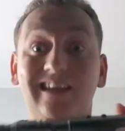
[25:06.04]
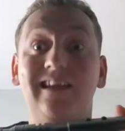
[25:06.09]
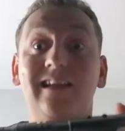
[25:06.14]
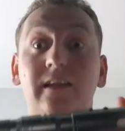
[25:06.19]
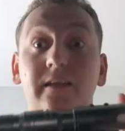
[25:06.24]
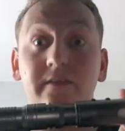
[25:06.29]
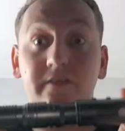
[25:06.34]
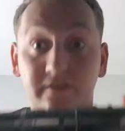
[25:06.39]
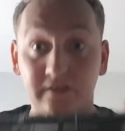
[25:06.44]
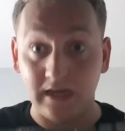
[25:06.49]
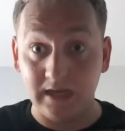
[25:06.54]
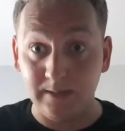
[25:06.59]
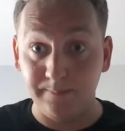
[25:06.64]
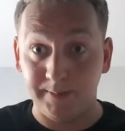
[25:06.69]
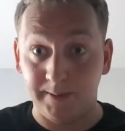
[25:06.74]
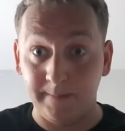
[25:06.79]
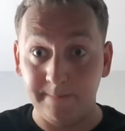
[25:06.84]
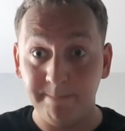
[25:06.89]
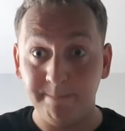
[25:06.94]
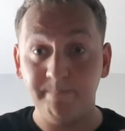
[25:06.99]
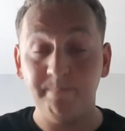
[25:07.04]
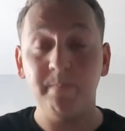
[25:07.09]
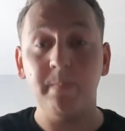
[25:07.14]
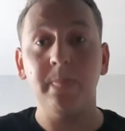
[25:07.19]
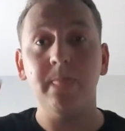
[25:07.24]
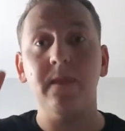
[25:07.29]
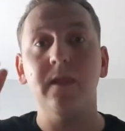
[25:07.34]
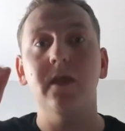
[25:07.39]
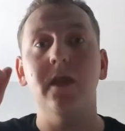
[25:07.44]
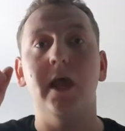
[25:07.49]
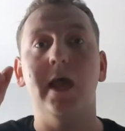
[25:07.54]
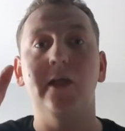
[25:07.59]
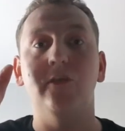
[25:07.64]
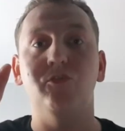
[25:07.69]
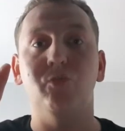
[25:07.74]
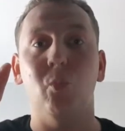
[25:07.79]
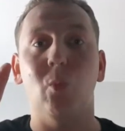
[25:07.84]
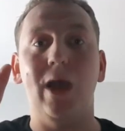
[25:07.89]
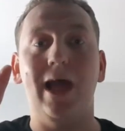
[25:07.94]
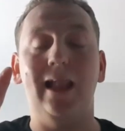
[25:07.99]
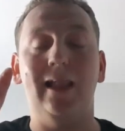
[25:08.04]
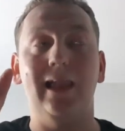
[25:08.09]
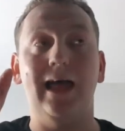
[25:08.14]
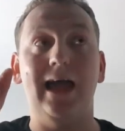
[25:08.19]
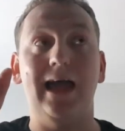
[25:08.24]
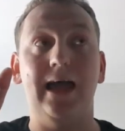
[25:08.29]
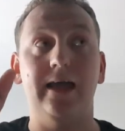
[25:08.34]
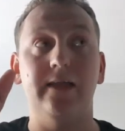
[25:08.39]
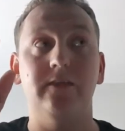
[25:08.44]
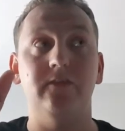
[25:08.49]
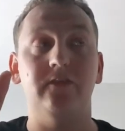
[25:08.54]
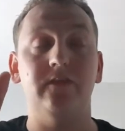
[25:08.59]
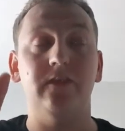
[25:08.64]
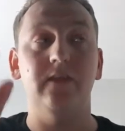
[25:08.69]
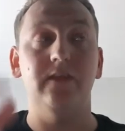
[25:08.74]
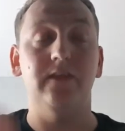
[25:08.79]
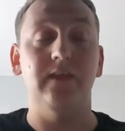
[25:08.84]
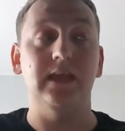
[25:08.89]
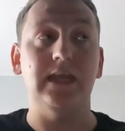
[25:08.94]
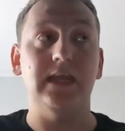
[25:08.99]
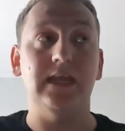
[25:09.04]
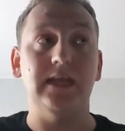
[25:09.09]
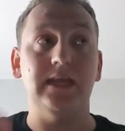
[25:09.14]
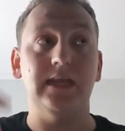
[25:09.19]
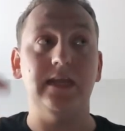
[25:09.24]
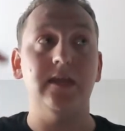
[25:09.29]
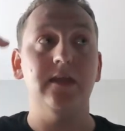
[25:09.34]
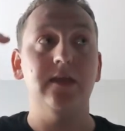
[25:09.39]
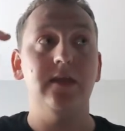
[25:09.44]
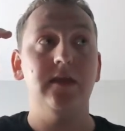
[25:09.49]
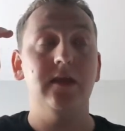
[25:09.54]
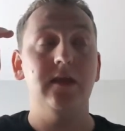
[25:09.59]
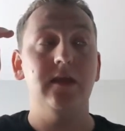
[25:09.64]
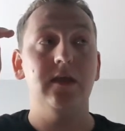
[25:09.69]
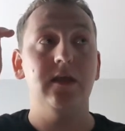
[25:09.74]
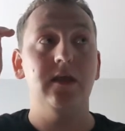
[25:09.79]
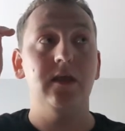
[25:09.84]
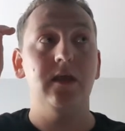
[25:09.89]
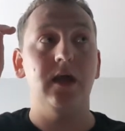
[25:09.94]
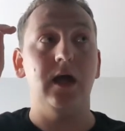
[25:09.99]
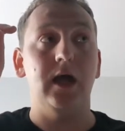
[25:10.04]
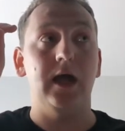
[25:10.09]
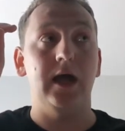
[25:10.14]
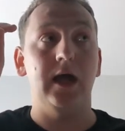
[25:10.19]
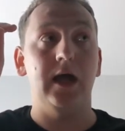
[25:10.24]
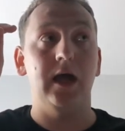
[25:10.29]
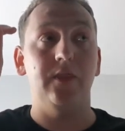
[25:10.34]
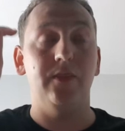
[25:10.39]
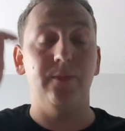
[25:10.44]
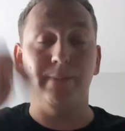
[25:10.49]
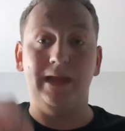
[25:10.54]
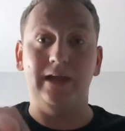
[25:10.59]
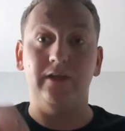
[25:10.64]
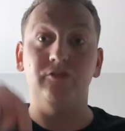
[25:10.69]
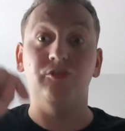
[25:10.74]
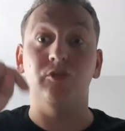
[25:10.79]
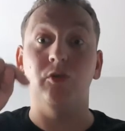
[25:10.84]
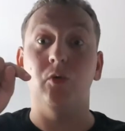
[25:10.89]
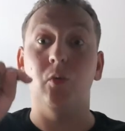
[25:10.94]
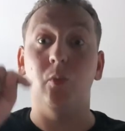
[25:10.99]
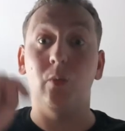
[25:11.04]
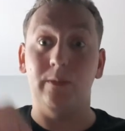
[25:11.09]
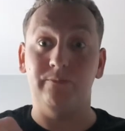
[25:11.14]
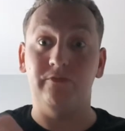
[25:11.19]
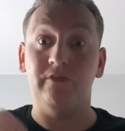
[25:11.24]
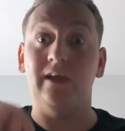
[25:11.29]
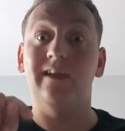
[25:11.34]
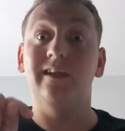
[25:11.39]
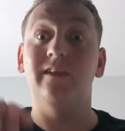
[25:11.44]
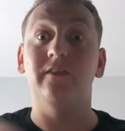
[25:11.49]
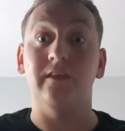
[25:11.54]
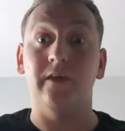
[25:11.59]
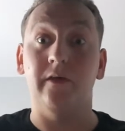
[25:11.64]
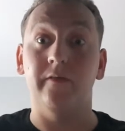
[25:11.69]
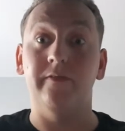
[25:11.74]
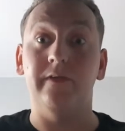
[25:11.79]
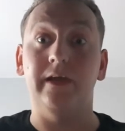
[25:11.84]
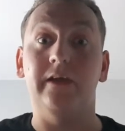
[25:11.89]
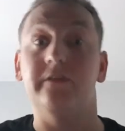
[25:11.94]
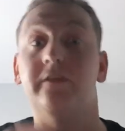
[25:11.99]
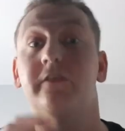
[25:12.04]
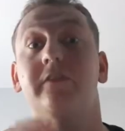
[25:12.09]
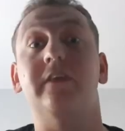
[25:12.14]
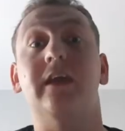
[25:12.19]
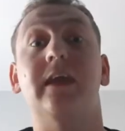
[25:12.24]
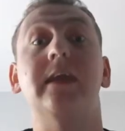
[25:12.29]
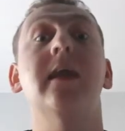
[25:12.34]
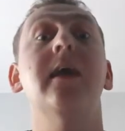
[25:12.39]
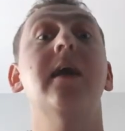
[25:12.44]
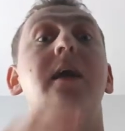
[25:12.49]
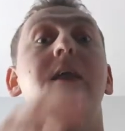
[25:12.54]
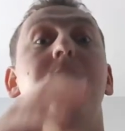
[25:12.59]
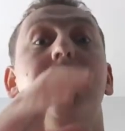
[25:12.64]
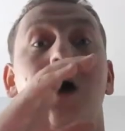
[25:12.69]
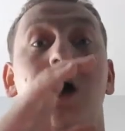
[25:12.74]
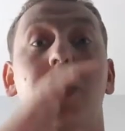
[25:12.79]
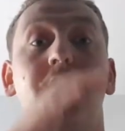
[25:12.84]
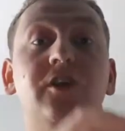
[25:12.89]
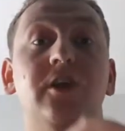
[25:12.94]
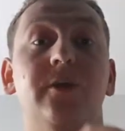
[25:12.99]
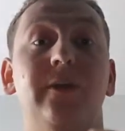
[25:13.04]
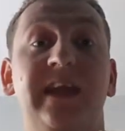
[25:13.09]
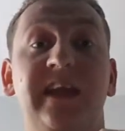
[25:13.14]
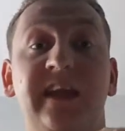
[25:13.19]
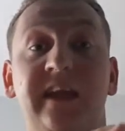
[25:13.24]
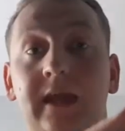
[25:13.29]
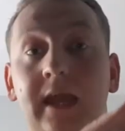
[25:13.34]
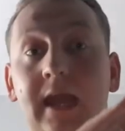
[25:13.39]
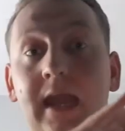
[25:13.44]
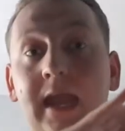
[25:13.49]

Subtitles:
saber, as well as the the Pach Store website itself. As I say, they are doing